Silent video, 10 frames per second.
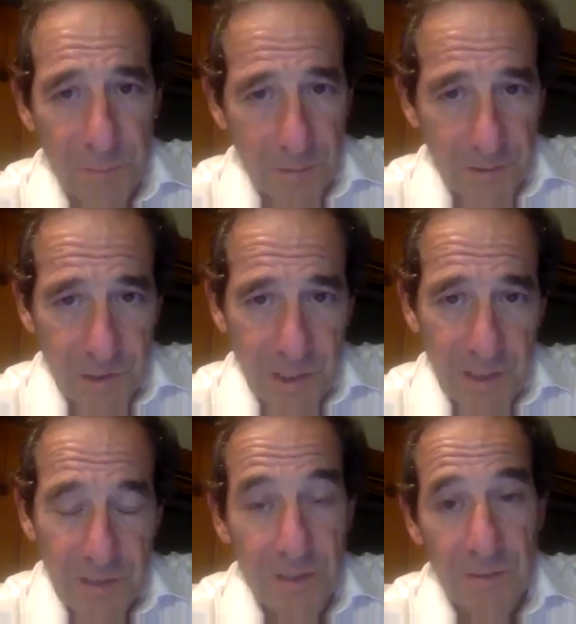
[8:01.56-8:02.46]
and
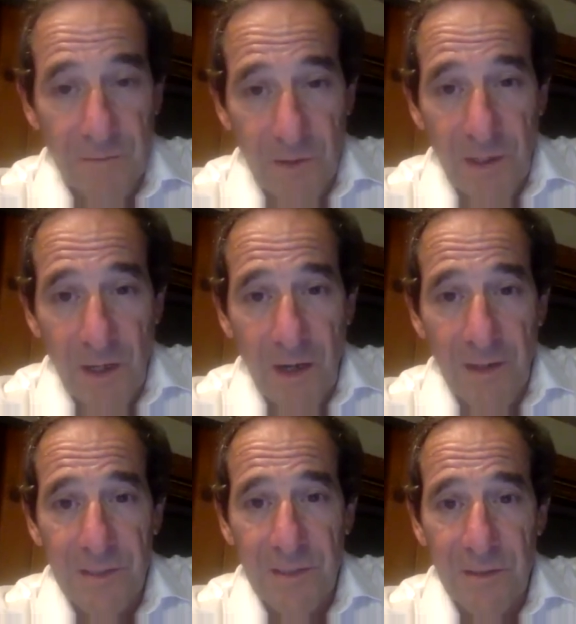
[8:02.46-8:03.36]
change, and some very
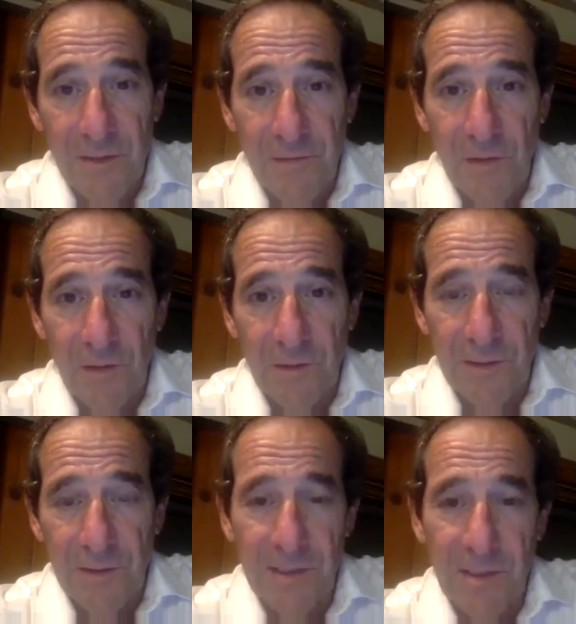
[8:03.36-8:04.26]
honest and difficult,
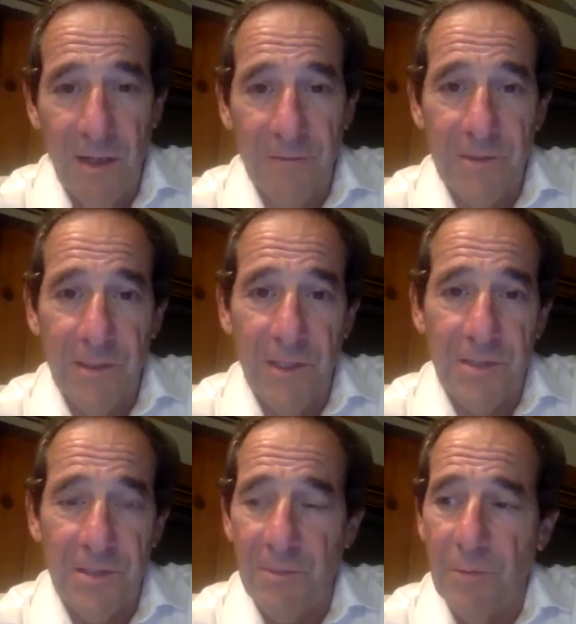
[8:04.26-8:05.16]
intense
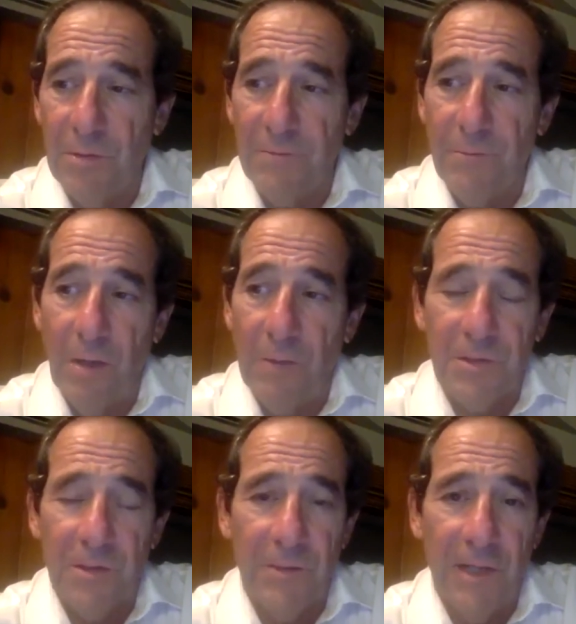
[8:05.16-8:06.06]
conversations that probably
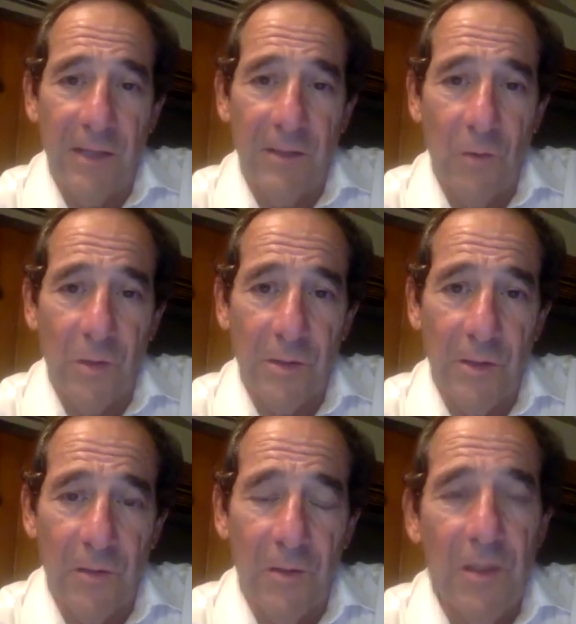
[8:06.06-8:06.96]
should have been had long
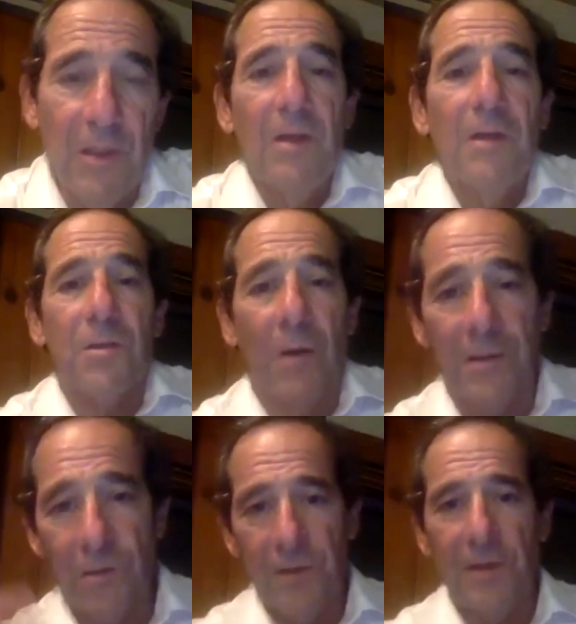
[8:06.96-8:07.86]
ago. So I
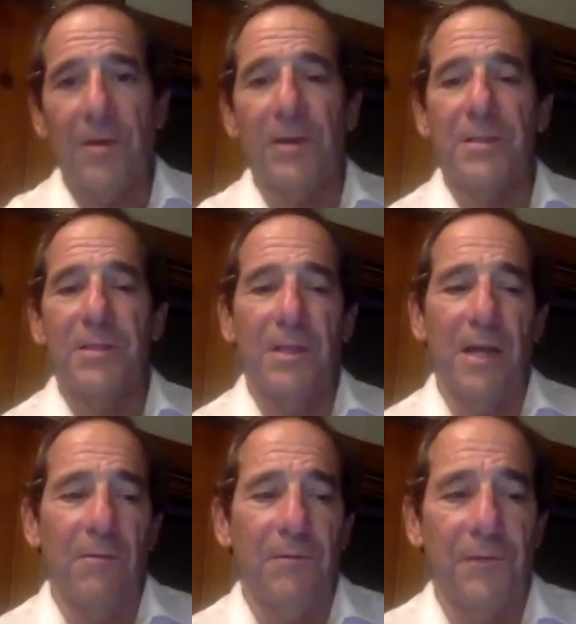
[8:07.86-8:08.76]
do think you're going to see
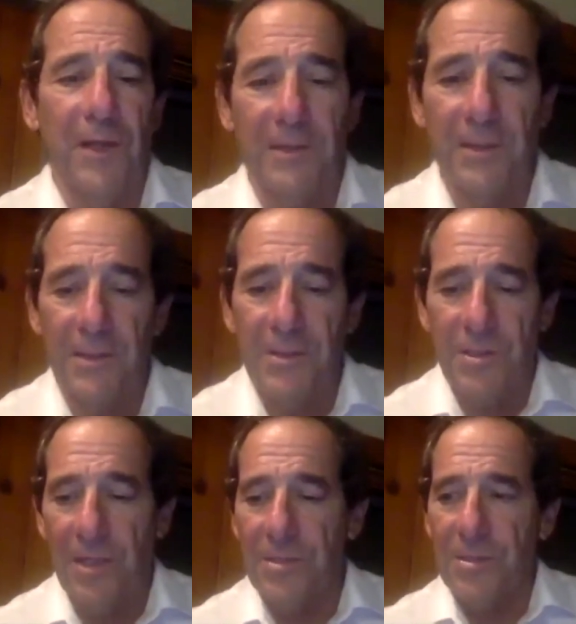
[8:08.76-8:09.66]
that reflected, these
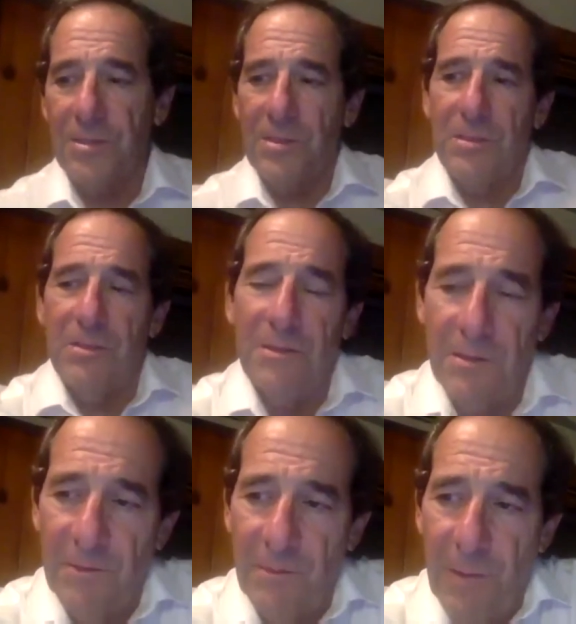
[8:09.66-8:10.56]
changes,
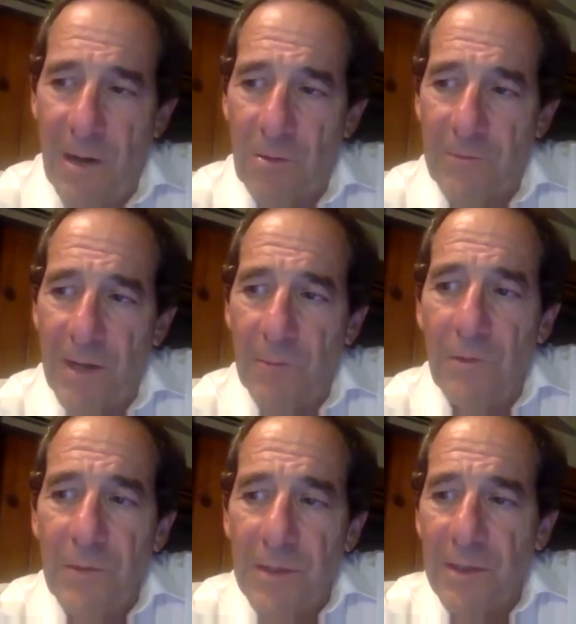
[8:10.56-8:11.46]
the power of that
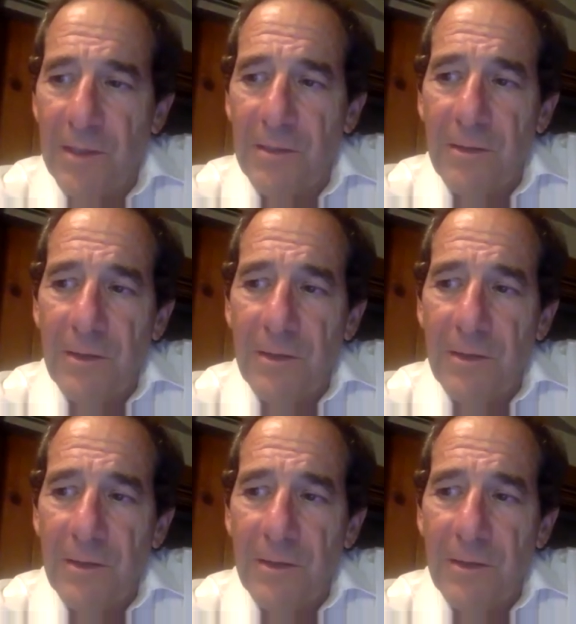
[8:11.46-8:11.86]
movement in